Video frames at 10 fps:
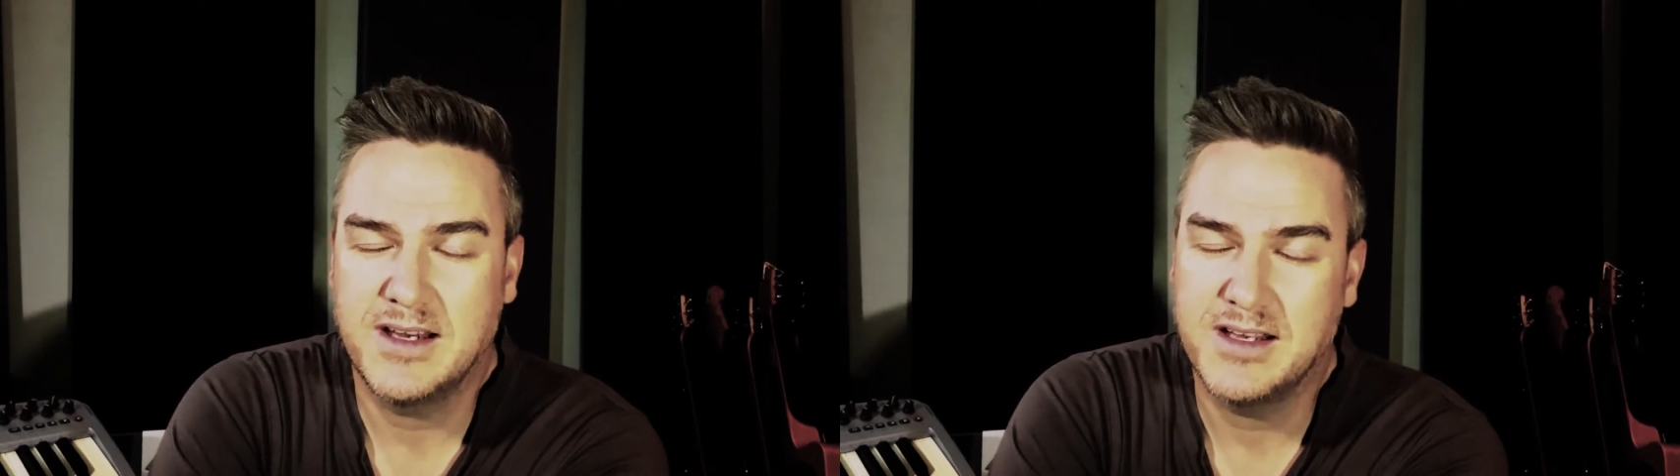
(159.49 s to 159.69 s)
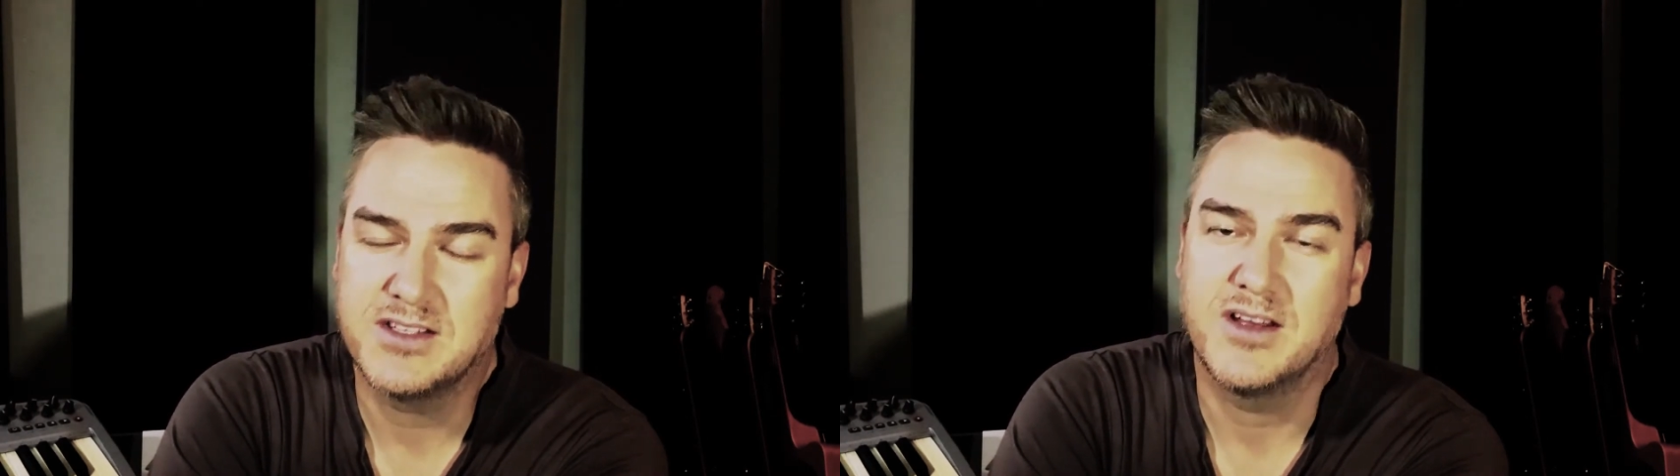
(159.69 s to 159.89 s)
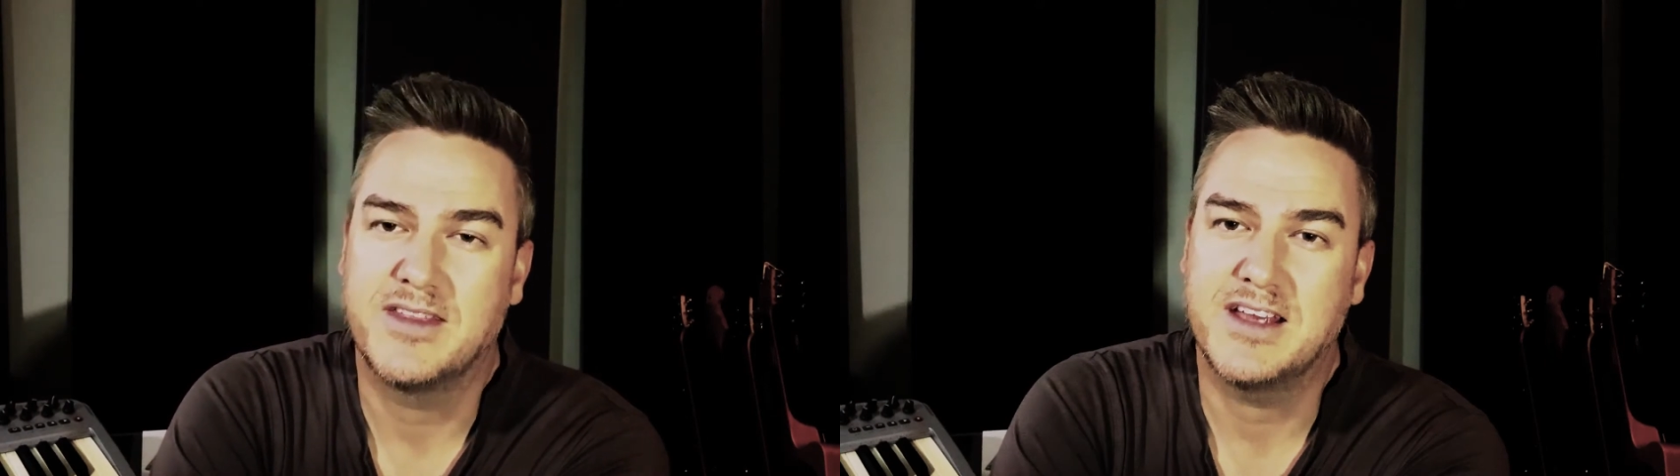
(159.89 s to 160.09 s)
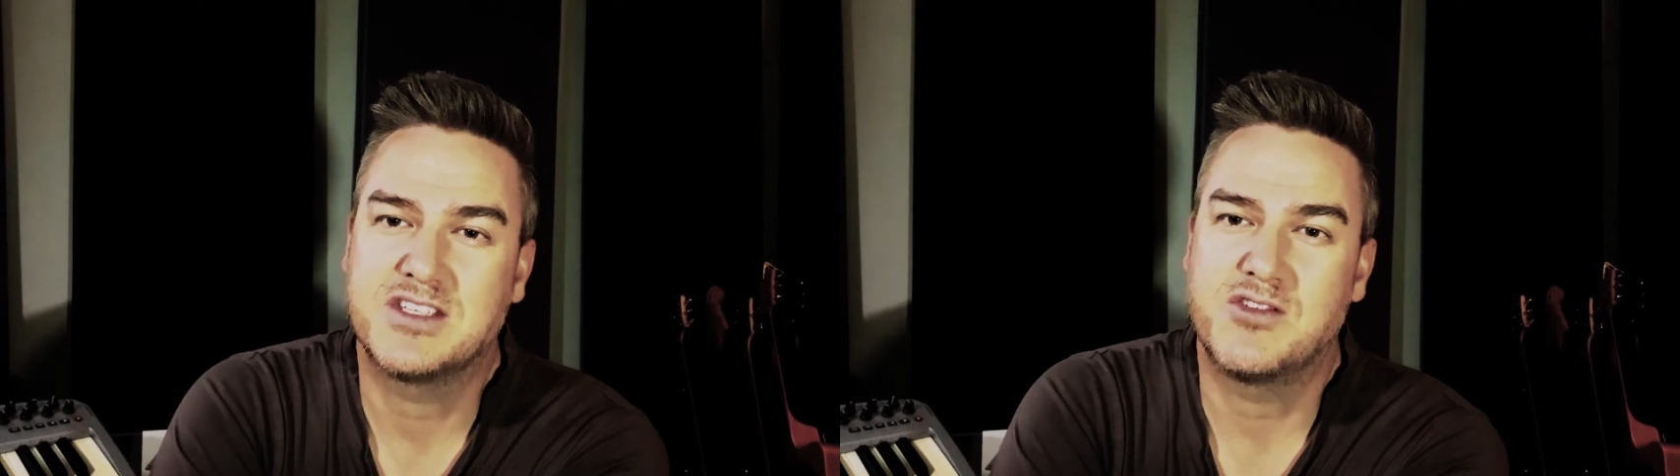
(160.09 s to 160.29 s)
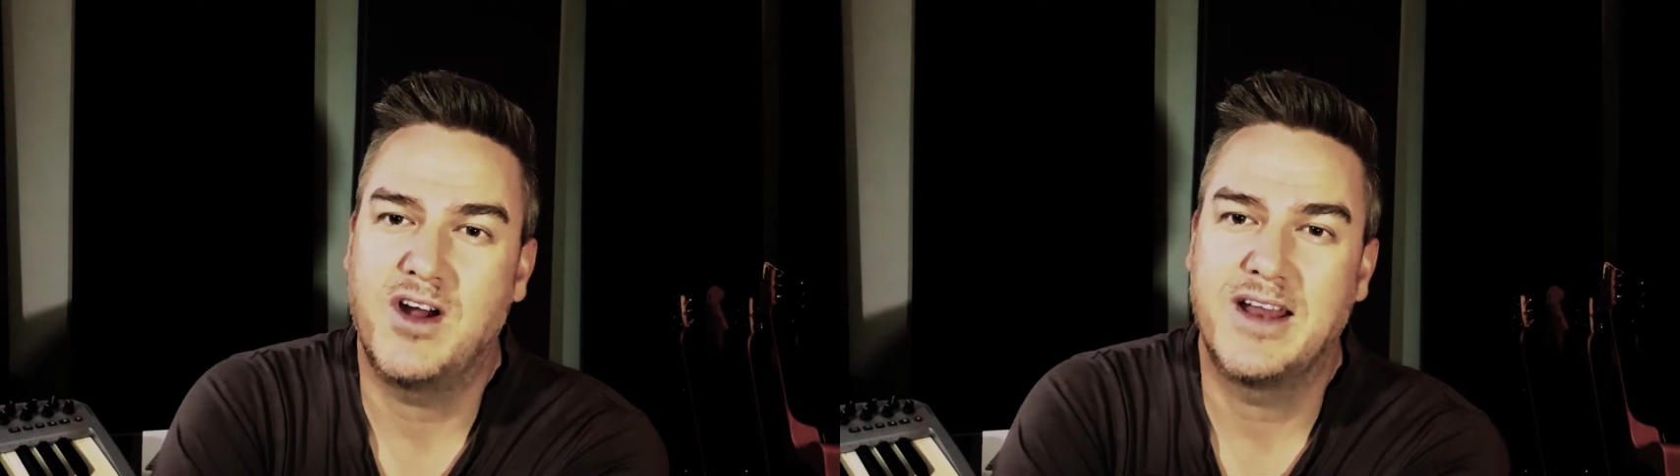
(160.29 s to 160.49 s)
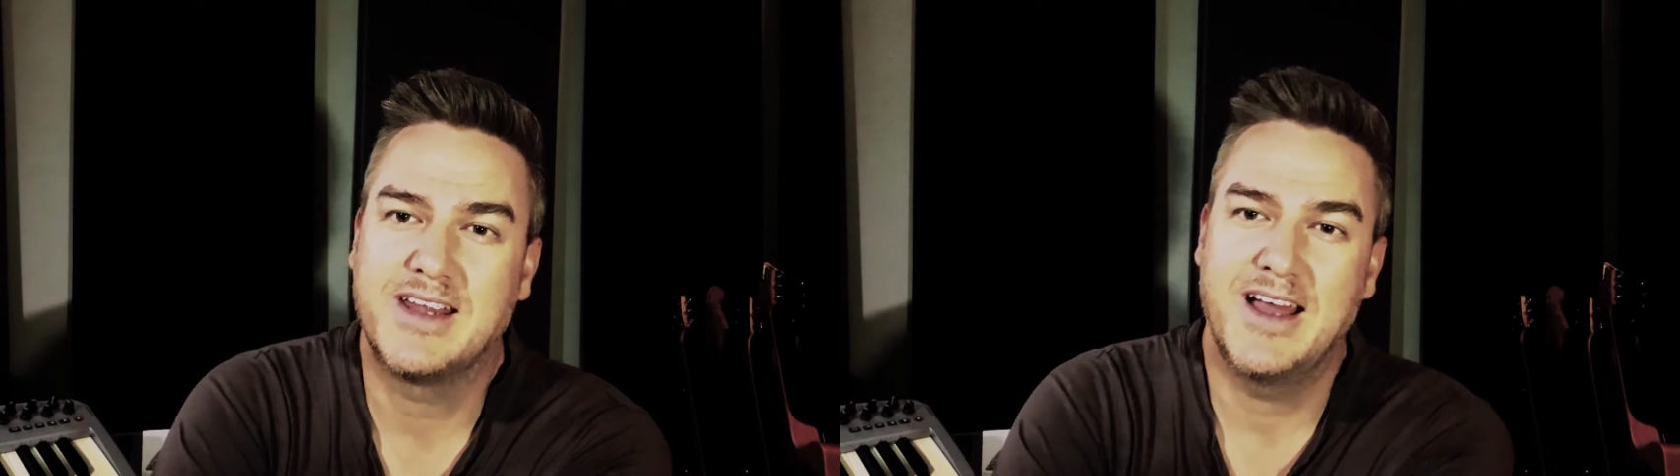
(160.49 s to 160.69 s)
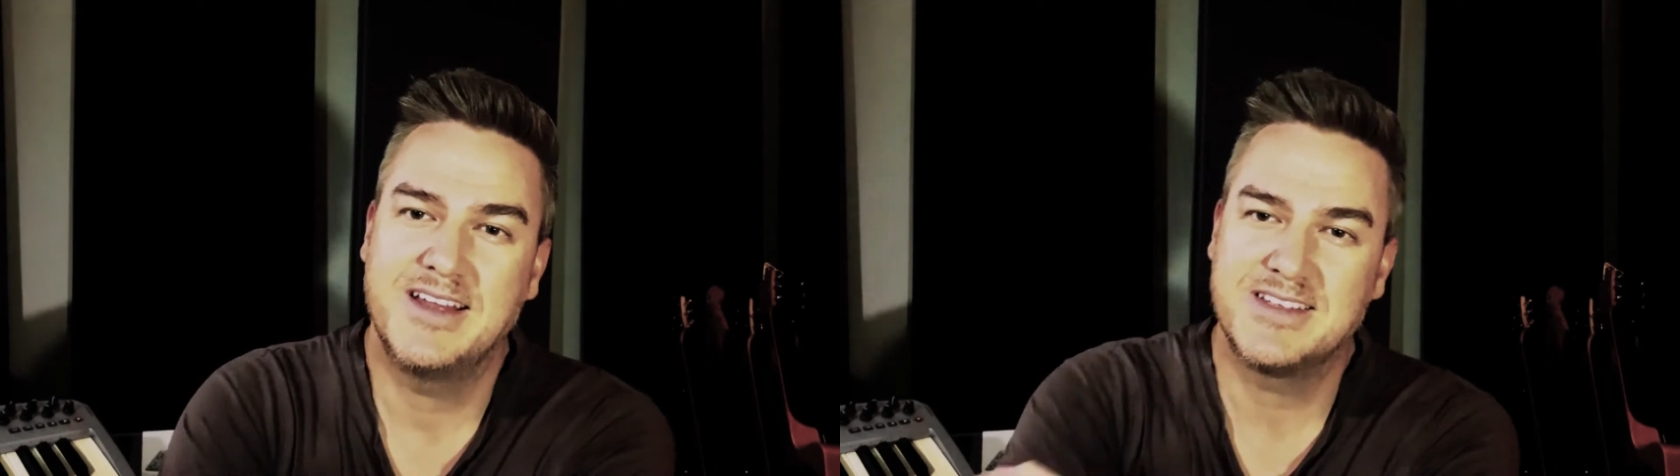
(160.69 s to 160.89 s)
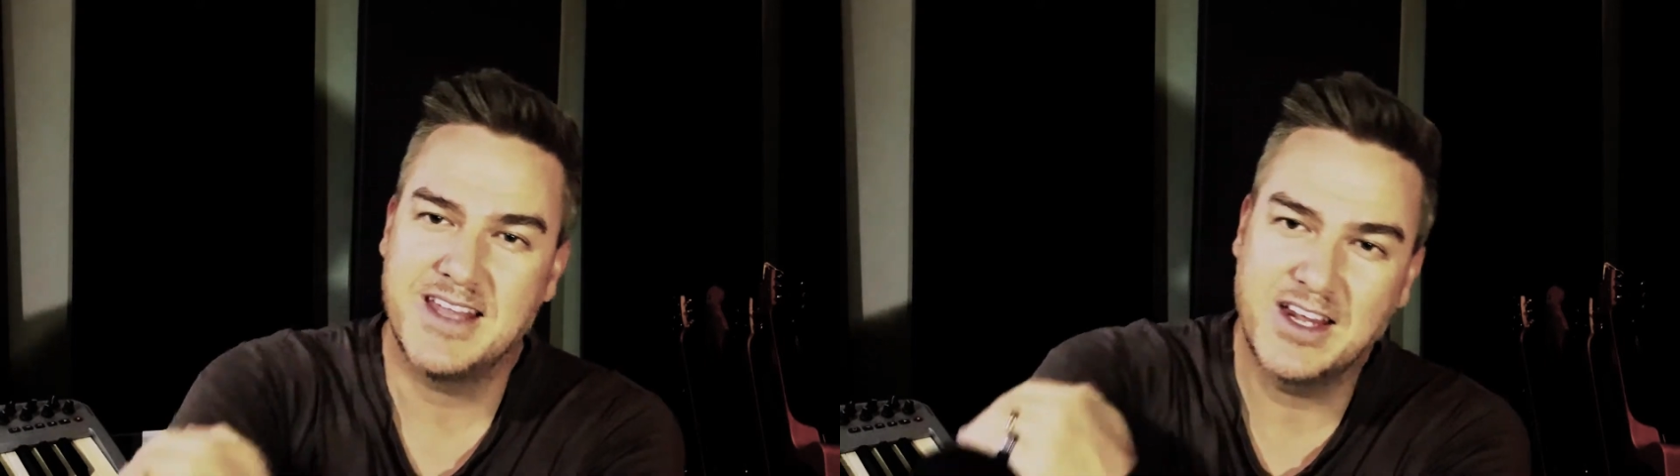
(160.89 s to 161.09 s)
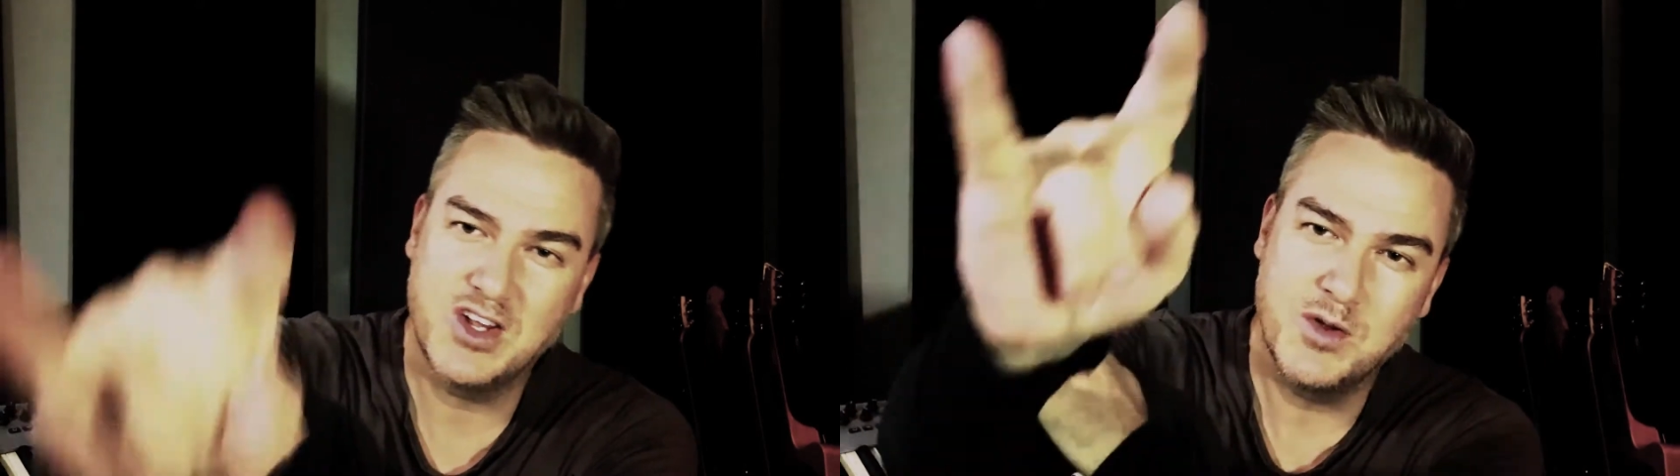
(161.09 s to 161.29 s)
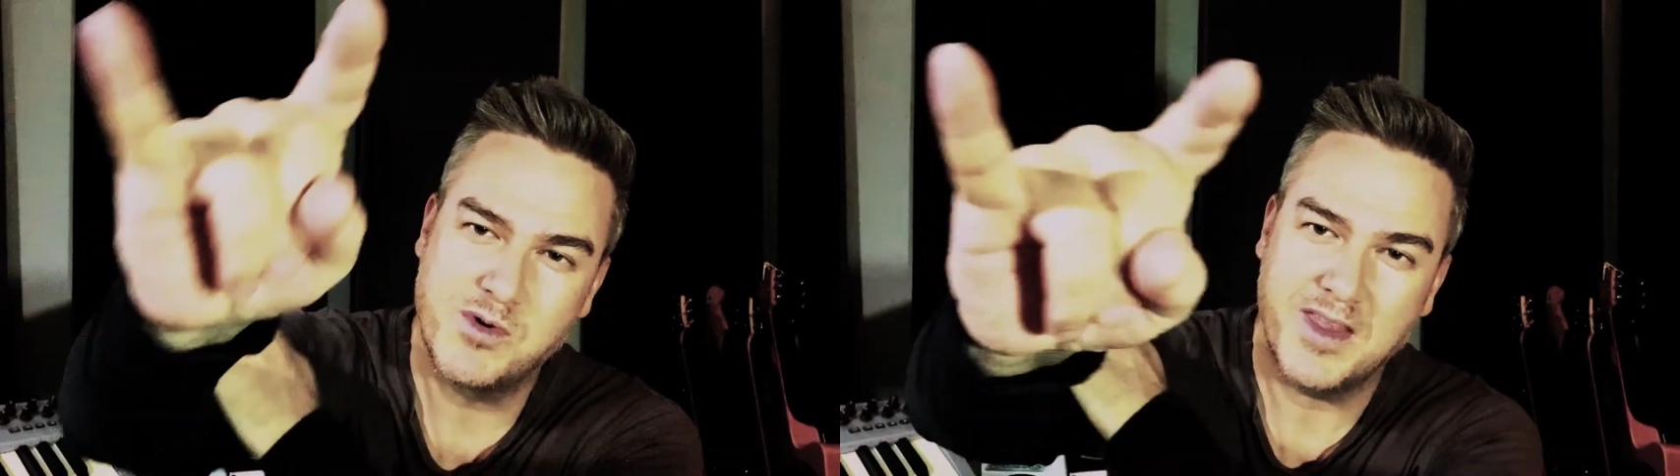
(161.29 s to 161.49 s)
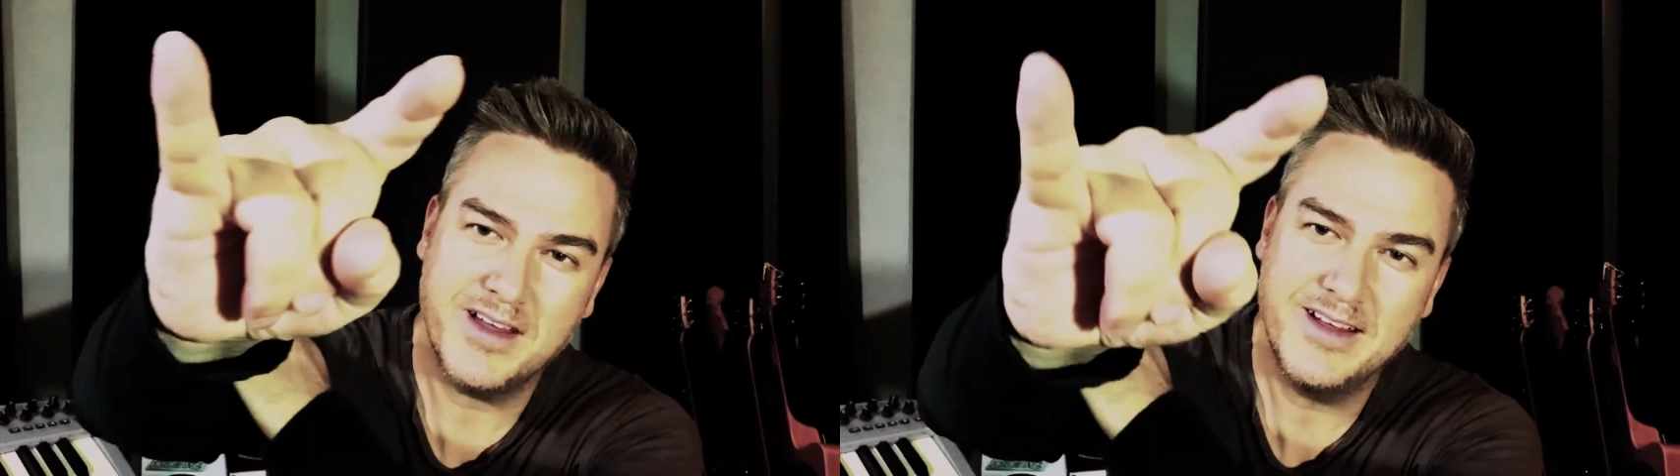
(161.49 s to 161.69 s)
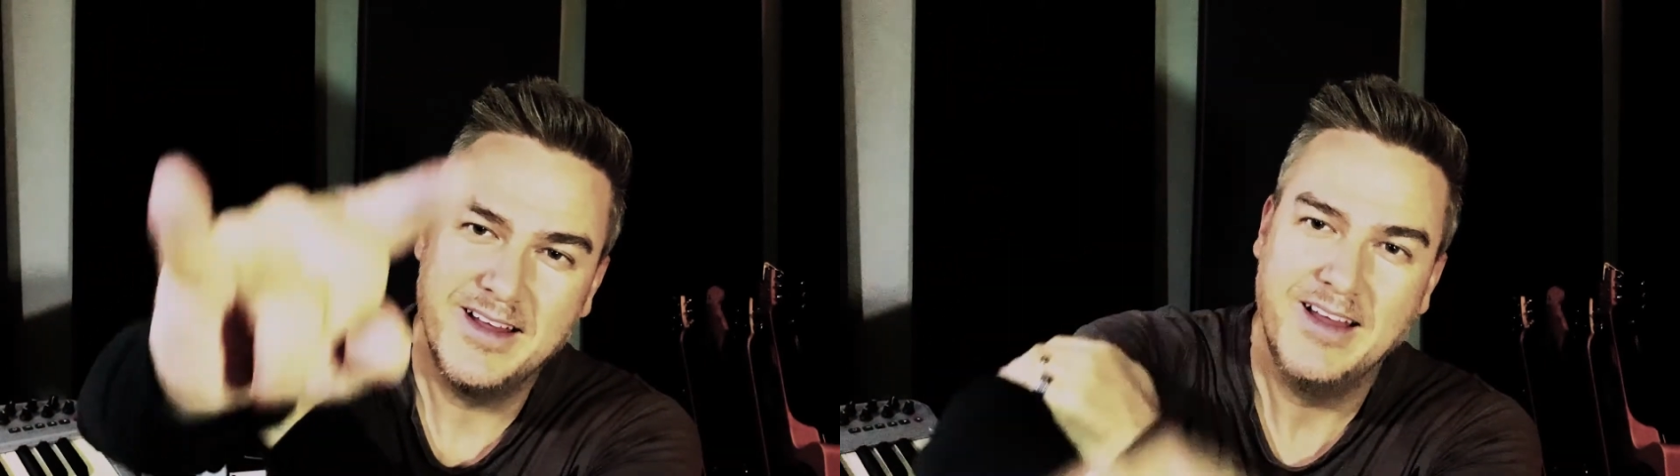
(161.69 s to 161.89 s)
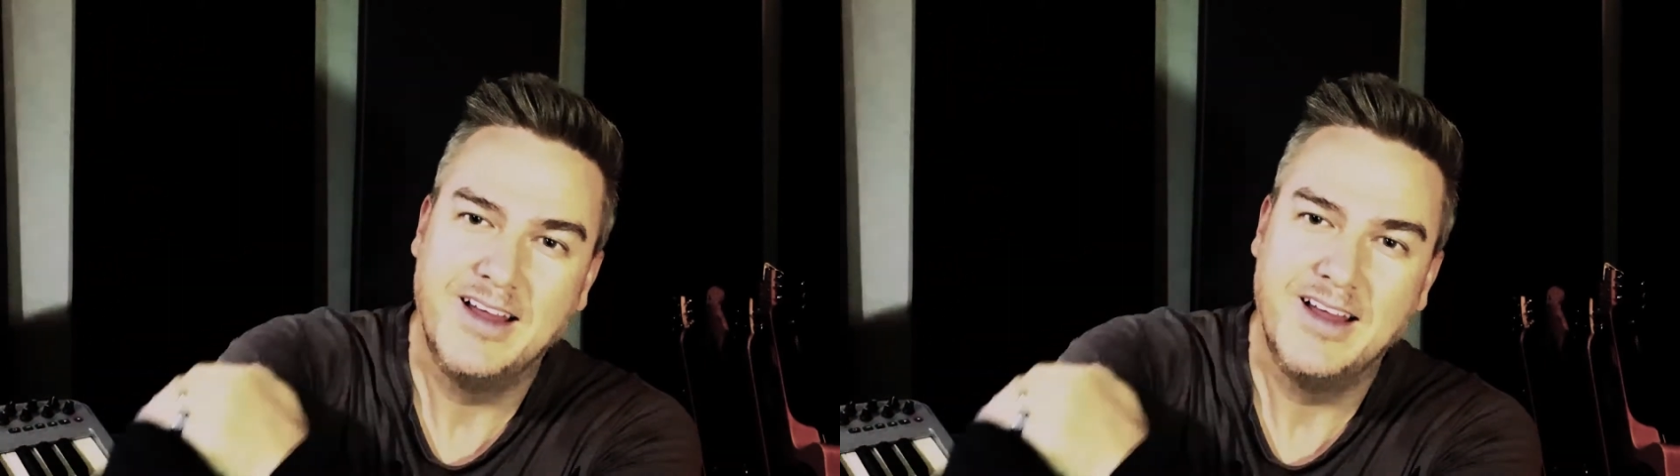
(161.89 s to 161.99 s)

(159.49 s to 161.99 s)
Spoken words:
So thanks to Ryan Gaines. Thank you, brother.